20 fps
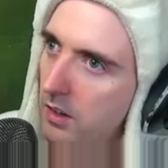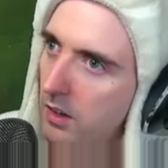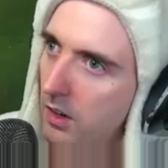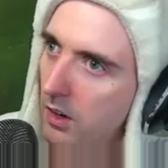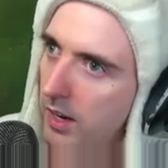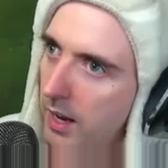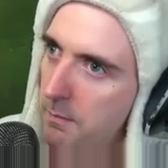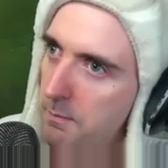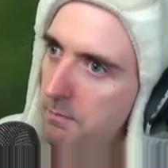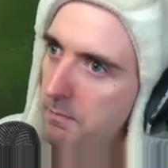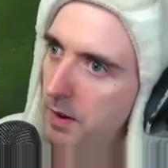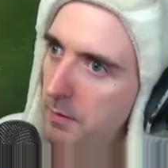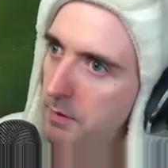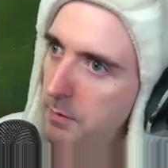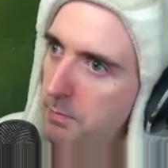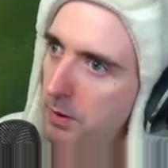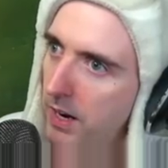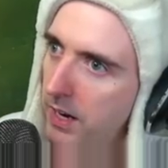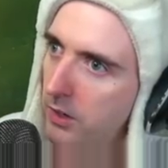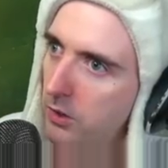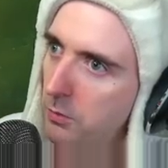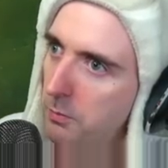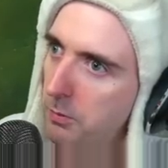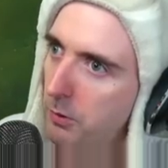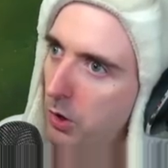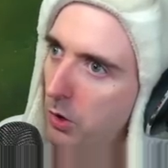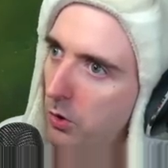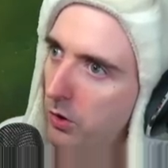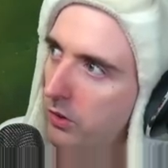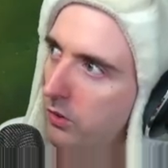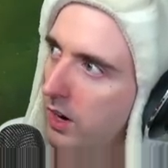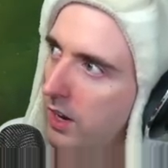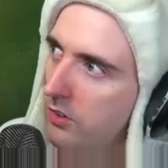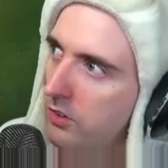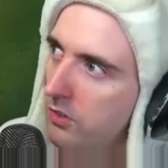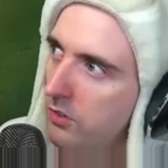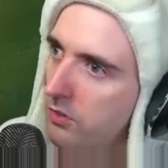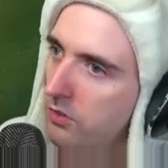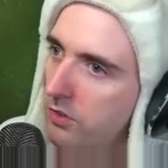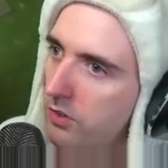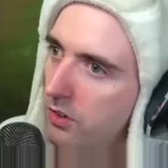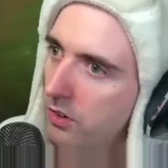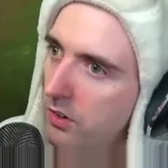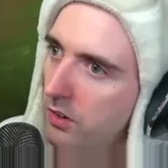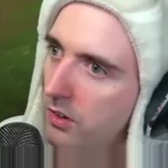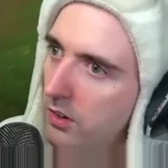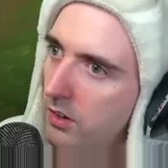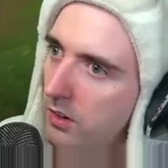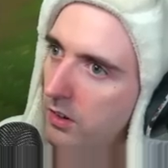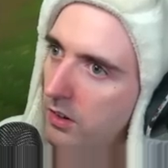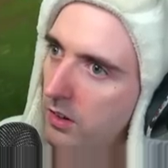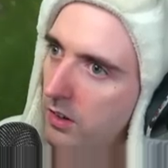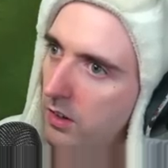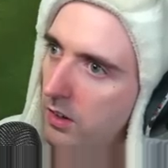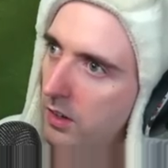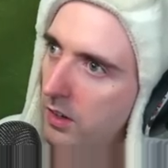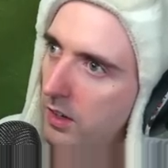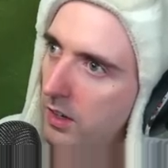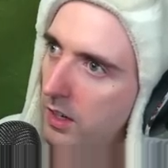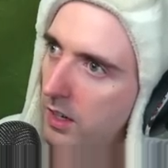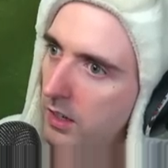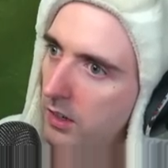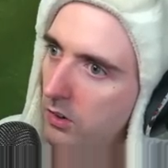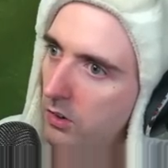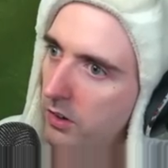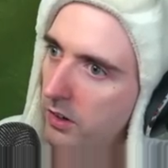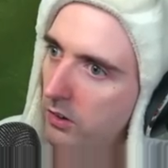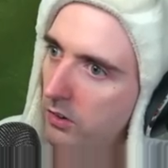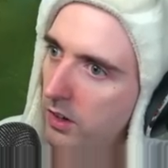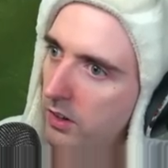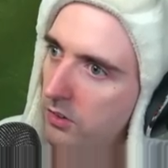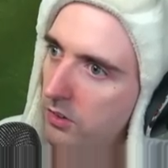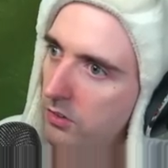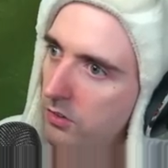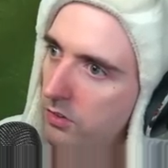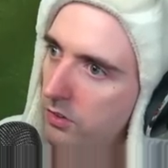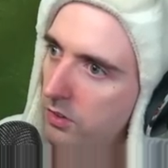Okay, maybe Pyke will go aggressive. He ain't going aggressive.